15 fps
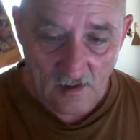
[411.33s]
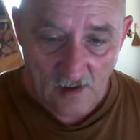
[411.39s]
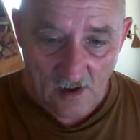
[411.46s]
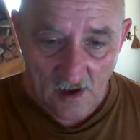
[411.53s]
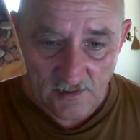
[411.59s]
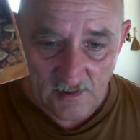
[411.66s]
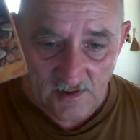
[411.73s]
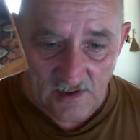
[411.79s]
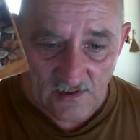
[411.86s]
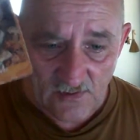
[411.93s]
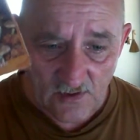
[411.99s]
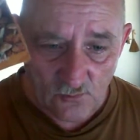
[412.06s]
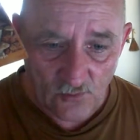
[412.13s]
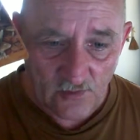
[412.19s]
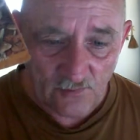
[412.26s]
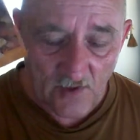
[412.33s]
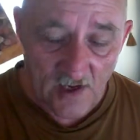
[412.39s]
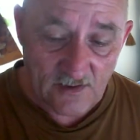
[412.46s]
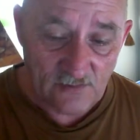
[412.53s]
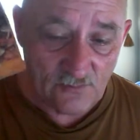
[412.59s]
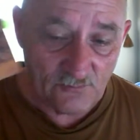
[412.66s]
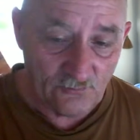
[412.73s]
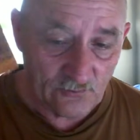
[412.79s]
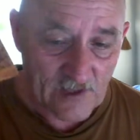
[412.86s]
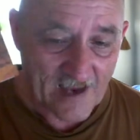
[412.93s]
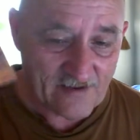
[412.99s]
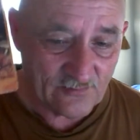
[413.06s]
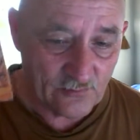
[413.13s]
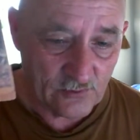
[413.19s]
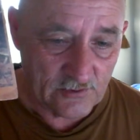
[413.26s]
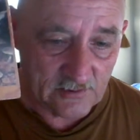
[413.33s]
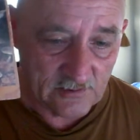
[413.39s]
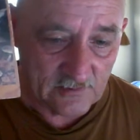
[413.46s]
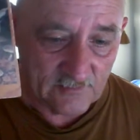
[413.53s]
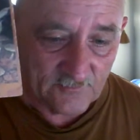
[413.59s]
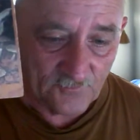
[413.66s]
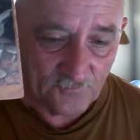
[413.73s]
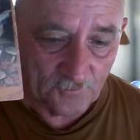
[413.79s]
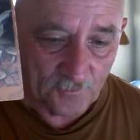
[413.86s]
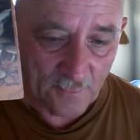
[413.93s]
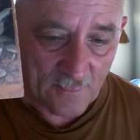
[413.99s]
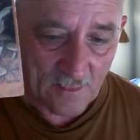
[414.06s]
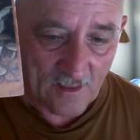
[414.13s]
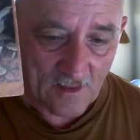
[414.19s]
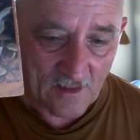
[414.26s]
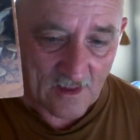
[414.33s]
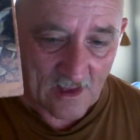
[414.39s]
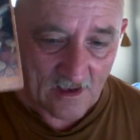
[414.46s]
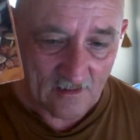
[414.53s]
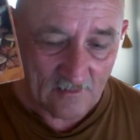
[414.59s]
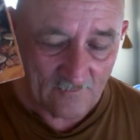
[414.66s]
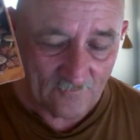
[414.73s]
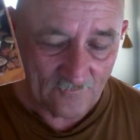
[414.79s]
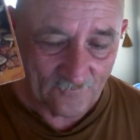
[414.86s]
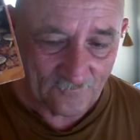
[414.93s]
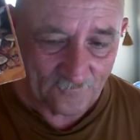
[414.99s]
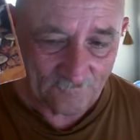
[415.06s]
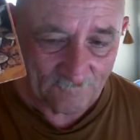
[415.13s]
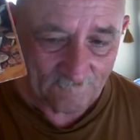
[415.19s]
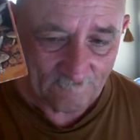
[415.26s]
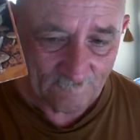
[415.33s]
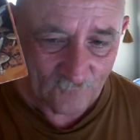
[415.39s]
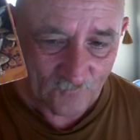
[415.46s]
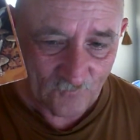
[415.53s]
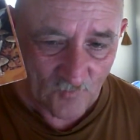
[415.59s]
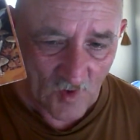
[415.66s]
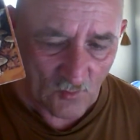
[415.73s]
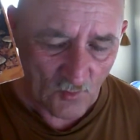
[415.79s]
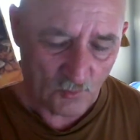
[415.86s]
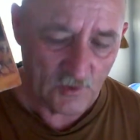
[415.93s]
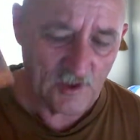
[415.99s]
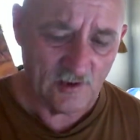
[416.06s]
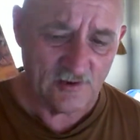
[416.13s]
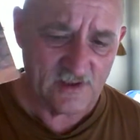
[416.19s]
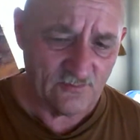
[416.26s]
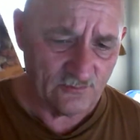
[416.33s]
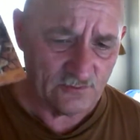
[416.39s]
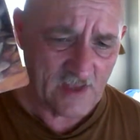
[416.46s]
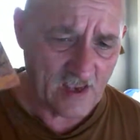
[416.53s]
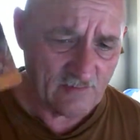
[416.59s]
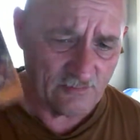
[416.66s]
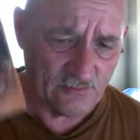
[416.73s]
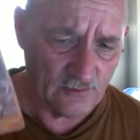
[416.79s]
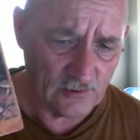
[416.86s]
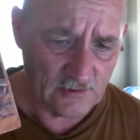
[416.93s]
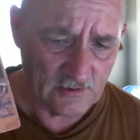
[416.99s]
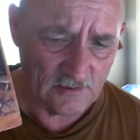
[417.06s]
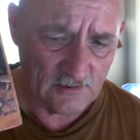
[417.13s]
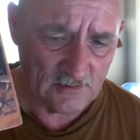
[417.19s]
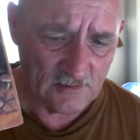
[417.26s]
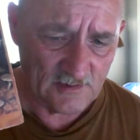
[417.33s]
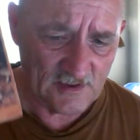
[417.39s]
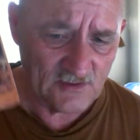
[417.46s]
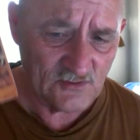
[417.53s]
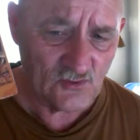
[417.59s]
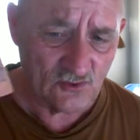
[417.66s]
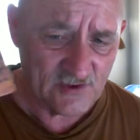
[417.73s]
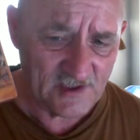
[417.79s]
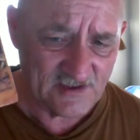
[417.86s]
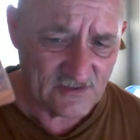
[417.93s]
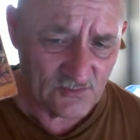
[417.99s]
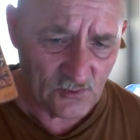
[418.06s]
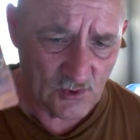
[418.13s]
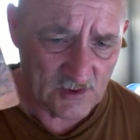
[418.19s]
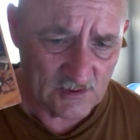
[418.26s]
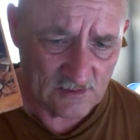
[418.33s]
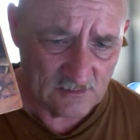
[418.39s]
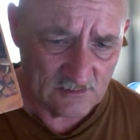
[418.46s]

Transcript: Underneath it, we find the flat-footer. Now, when we look at flat-footer, he's holding his foot.